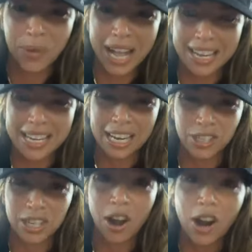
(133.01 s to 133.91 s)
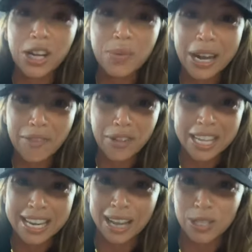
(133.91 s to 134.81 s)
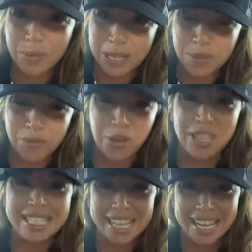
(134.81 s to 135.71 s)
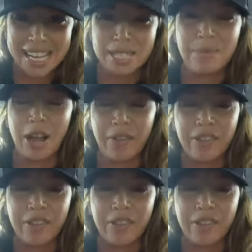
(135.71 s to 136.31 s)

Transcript: We got connection. Are you ready for the announcements before this thing cuts me off?